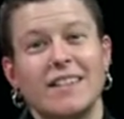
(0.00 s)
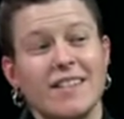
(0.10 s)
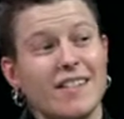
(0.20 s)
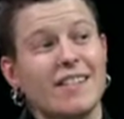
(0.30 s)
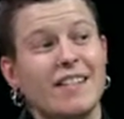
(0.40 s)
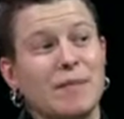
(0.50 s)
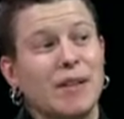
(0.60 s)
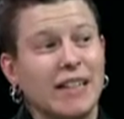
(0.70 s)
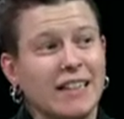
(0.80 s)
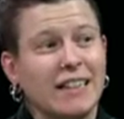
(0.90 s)
It doesn't seem
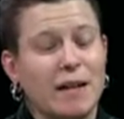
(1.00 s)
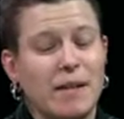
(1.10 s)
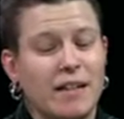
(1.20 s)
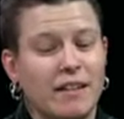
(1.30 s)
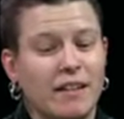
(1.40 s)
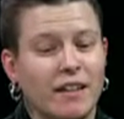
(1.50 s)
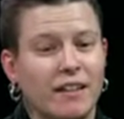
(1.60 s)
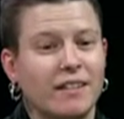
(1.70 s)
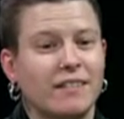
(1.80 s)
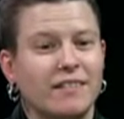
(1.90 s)
like it. I mean, I
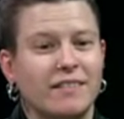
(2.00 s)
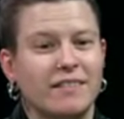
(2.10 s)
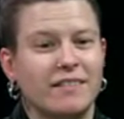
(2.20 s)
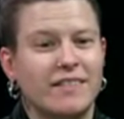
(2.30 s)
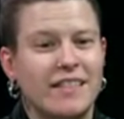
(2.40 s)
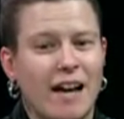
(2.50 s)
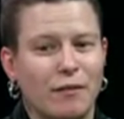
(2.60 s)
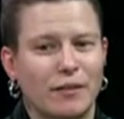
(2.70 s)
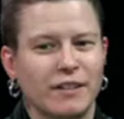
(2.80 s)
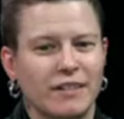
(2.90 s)
think
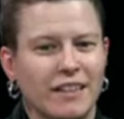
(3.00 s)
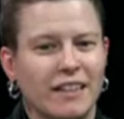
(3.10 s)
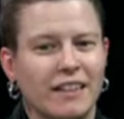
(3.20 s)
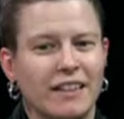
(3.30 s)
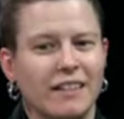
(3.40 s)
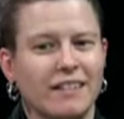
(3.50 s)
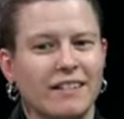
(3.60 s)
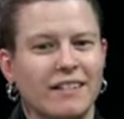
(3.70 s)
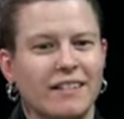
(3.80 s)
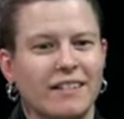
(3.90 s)

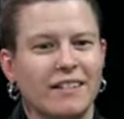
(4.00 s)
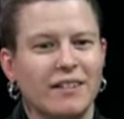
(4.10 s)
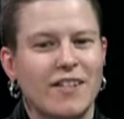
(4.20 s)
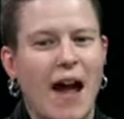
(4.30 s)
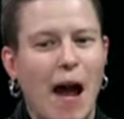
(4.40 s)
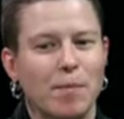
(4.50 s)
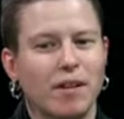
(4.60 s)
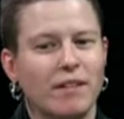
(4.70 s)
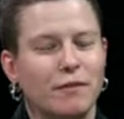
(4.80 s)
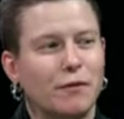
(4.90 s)
definitely the
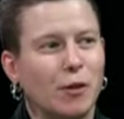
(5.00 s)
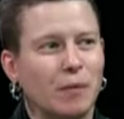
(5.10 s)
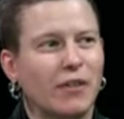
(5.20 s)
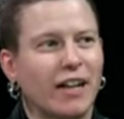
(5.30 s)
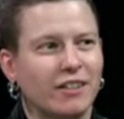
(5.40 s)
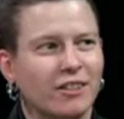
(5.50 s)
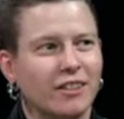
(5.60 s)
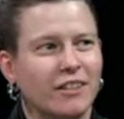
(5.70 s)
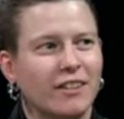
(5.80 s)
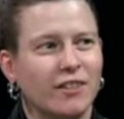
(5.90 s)
tablet form
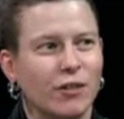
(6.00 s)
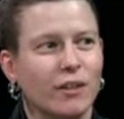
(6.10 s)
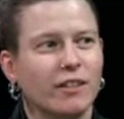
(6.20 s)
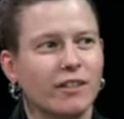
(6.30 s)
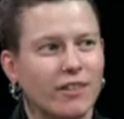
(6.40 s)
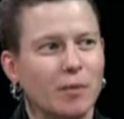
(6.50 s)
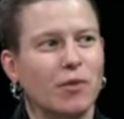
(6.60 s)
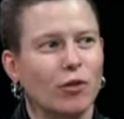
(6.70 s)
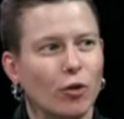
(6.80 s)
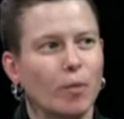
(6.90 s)
factor is going to
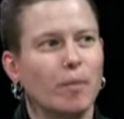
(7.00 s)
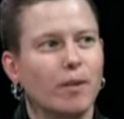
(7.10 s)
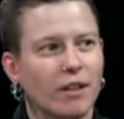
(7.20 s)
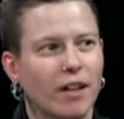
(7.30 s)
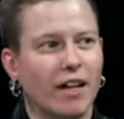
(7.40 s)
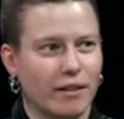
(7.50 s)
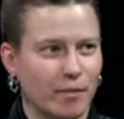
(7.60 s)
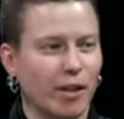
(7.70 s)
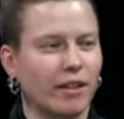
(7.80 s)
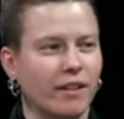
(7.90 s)
subsume a lot
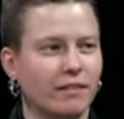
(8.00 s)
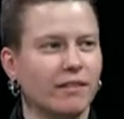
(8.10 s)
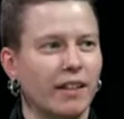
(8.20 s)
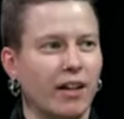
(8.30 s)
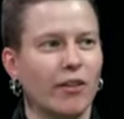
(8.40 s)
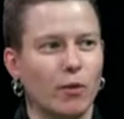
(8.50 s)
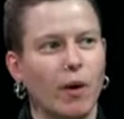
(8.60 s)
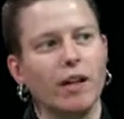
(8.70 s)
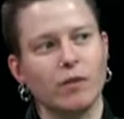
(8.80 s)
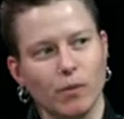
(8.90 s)
of the market that
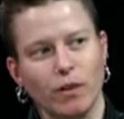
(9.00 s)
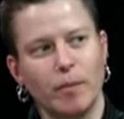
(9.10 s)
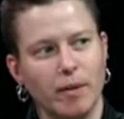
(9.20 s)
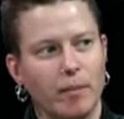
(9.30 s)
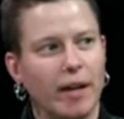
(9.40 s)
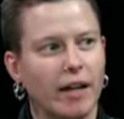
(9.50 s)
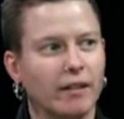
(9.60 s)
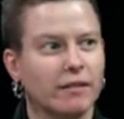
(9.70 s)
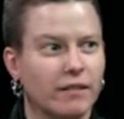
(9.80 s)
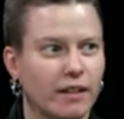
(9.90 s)
otherwise would have been
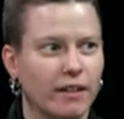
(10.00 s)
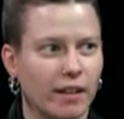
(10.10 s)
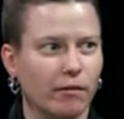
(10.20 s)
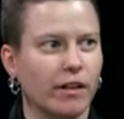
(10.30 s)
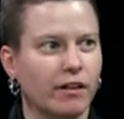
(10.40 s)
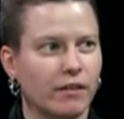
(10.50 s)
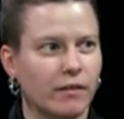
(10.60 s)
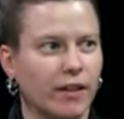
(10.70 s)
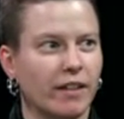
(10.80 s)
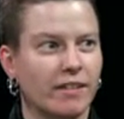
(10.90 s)
buying an e-reader
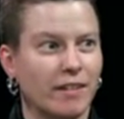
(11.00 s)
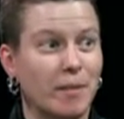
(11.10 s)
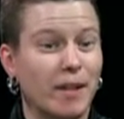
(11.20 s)
device.